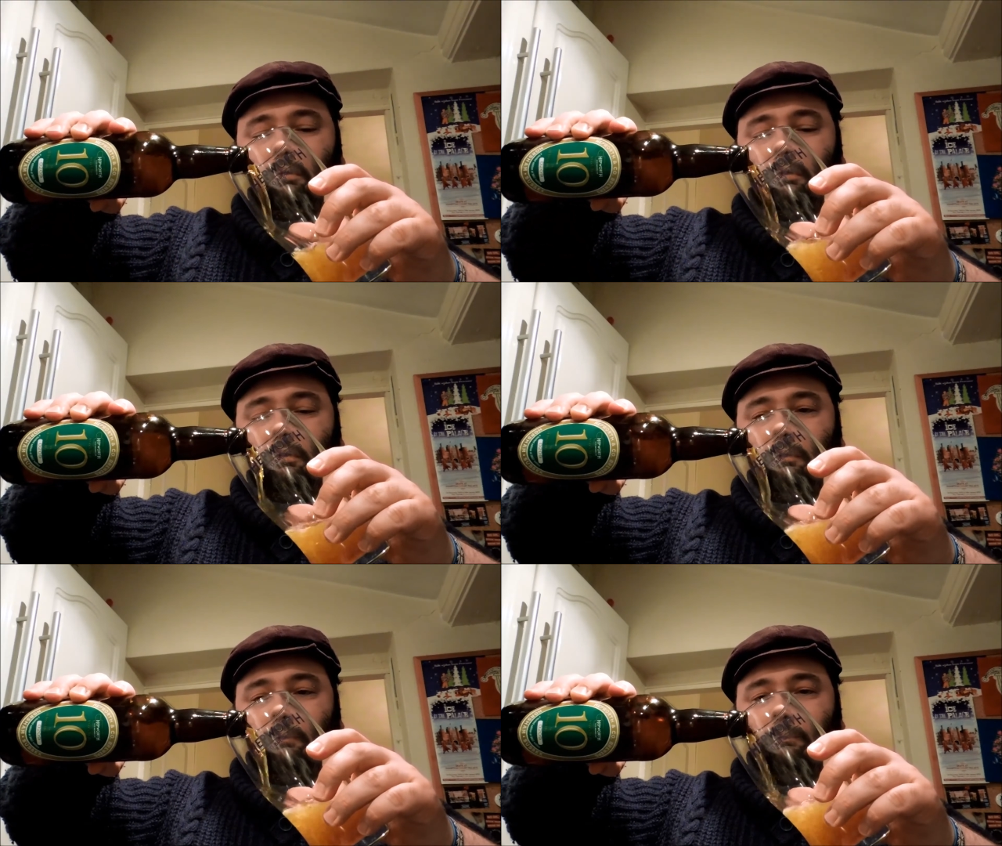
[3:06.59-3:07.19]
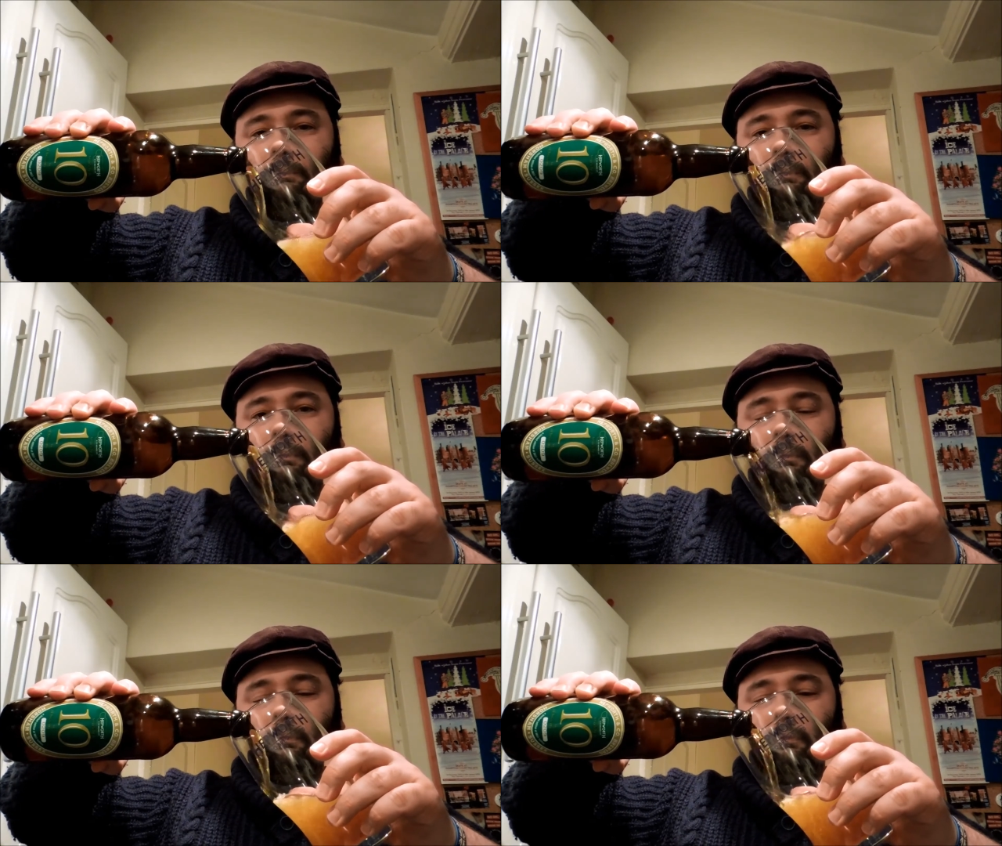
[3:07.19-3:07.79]

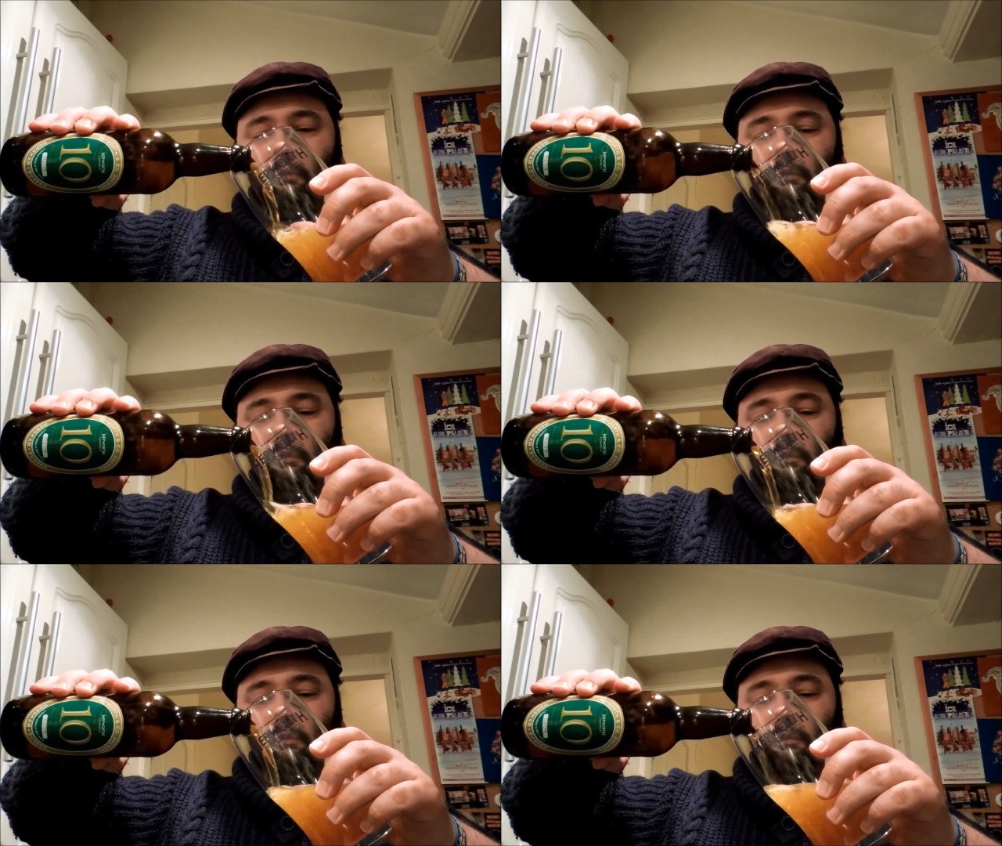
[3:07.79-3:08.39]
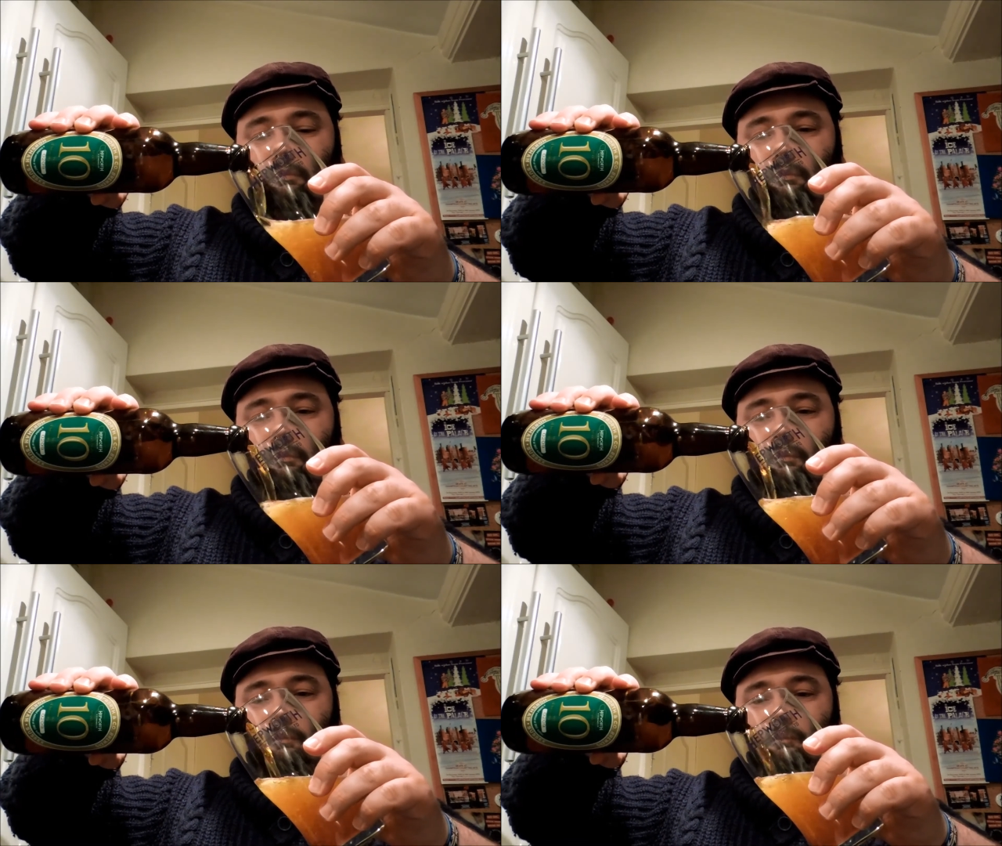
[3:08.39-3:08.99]

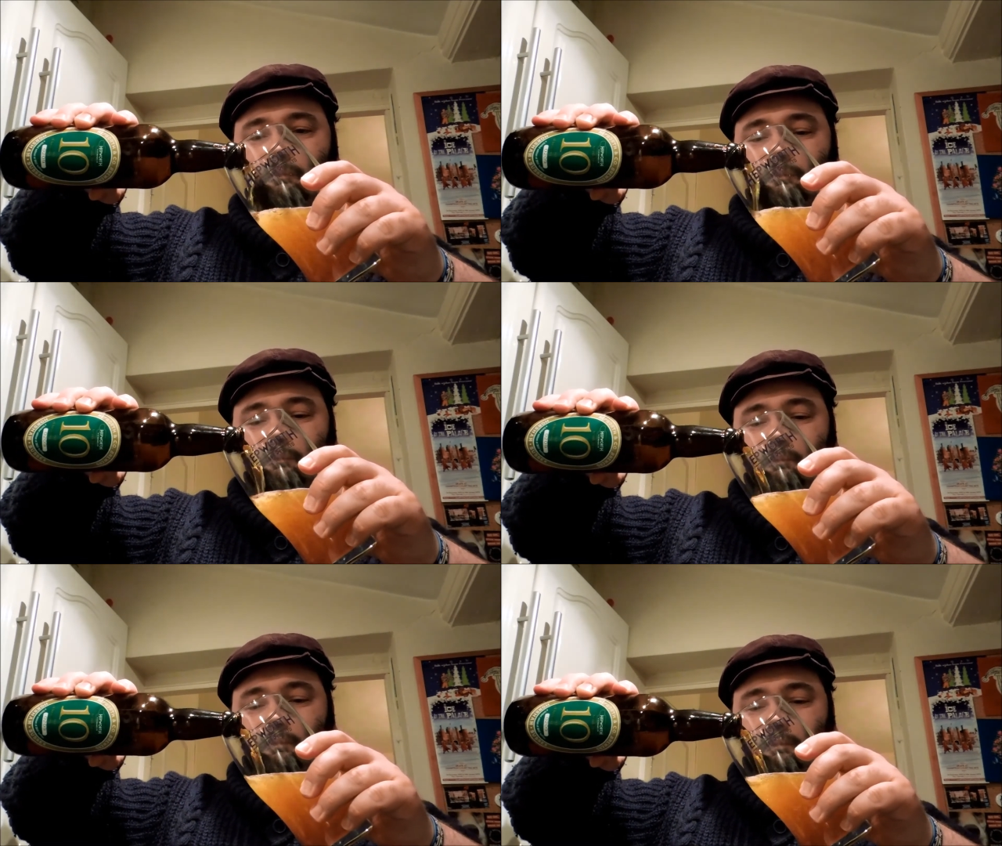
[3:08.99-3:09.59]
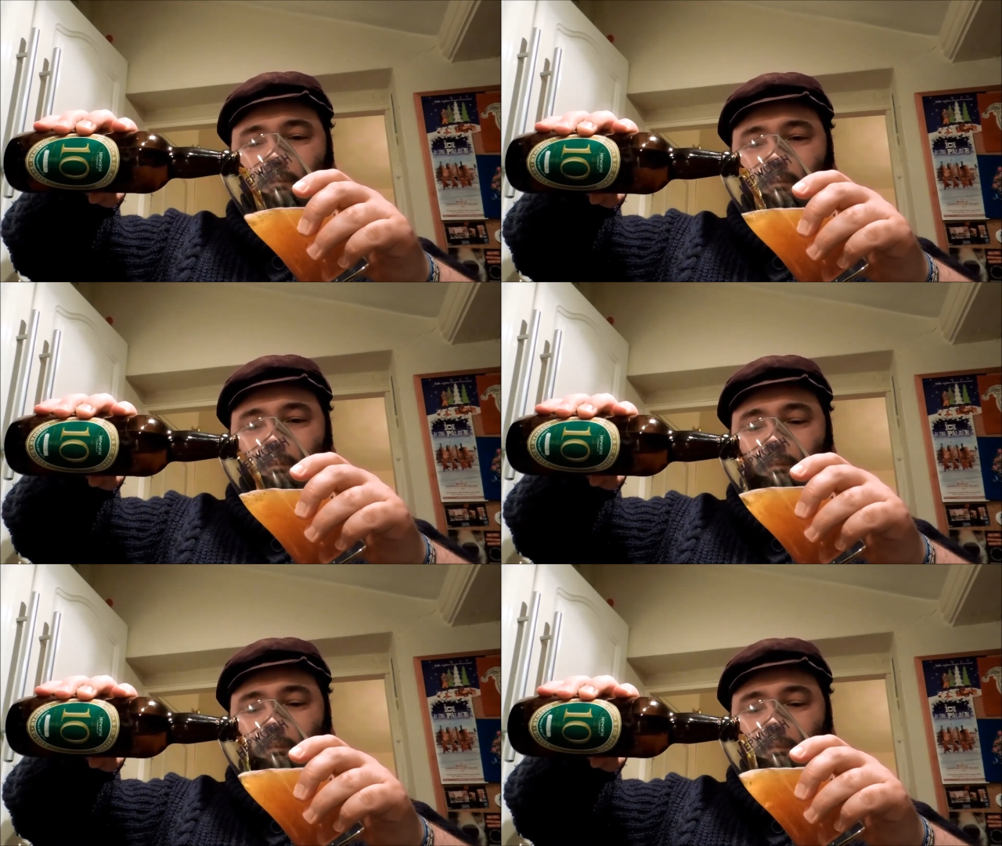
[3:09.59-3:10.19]

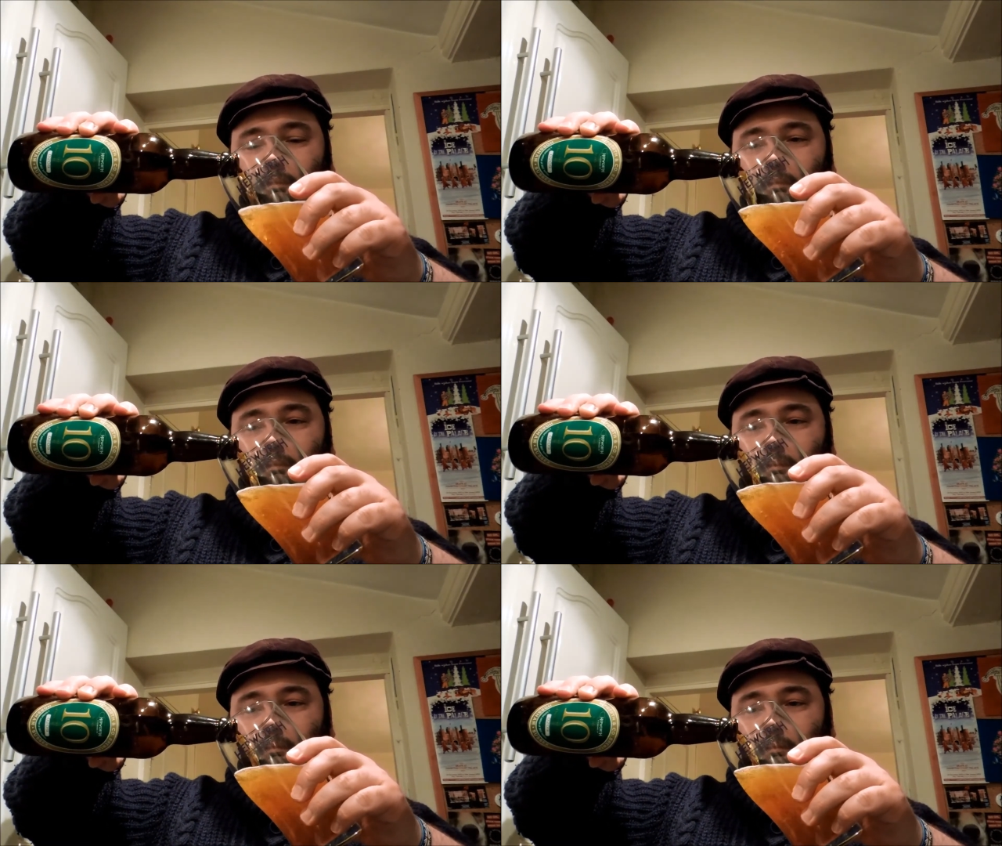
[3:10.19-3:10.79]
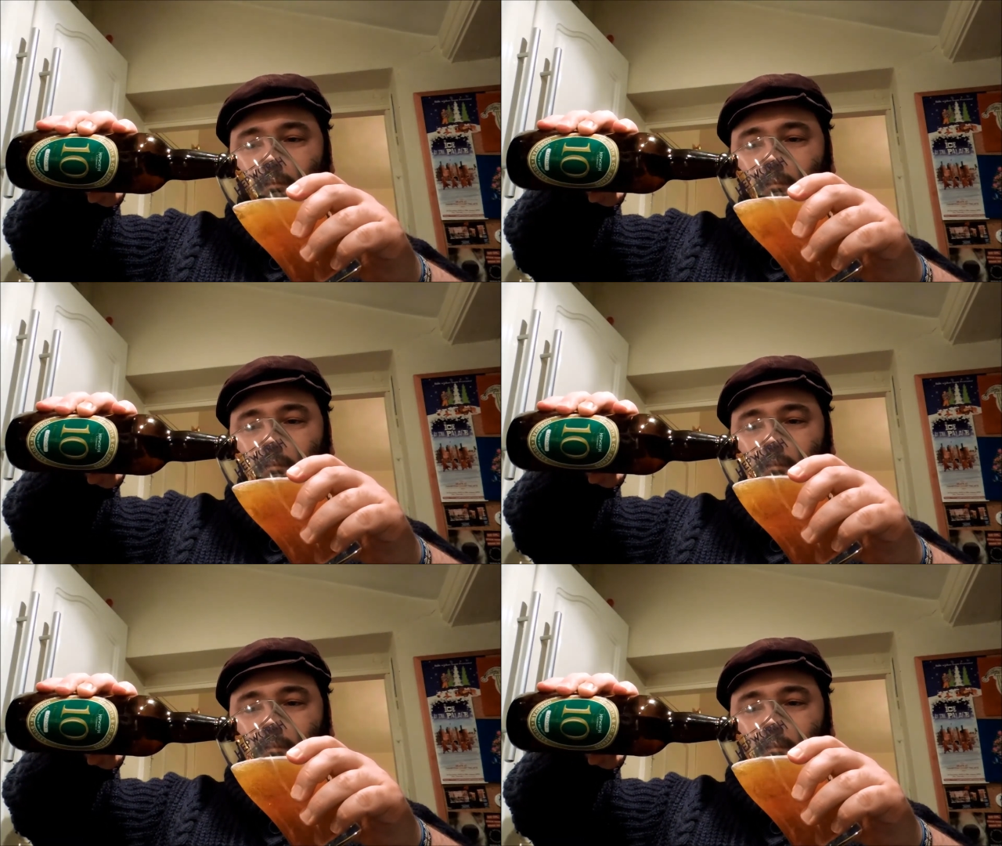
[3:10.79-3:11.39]

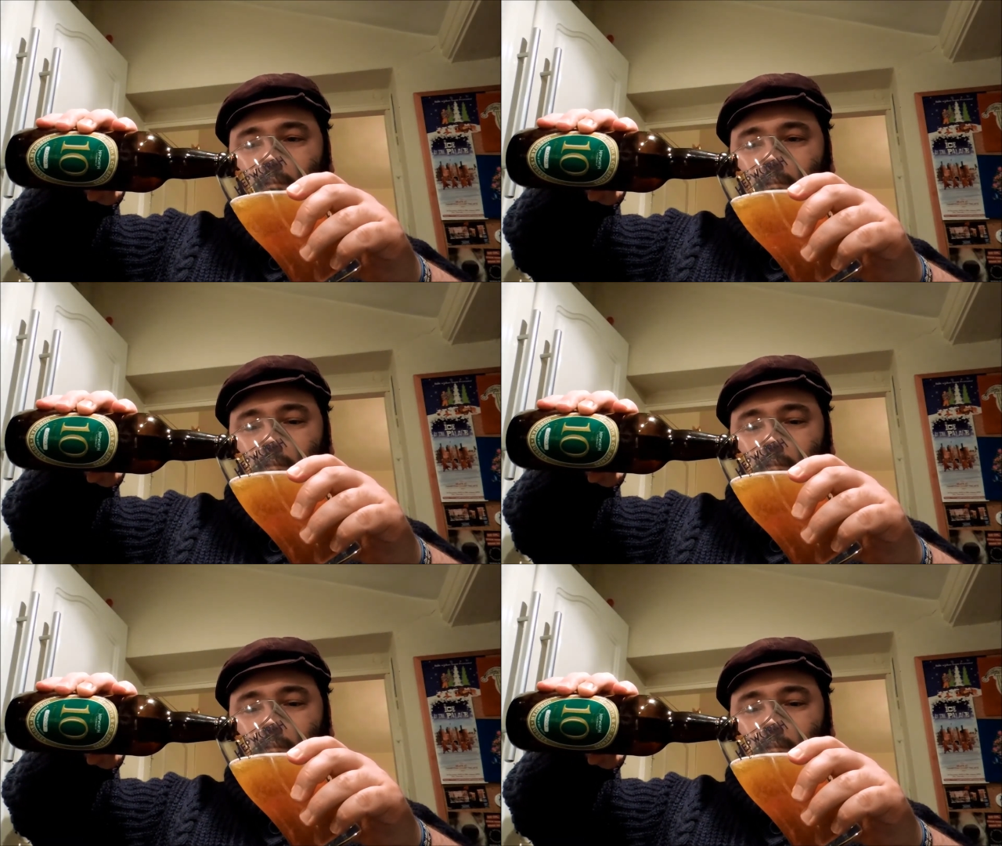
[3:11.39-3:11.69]
(silence)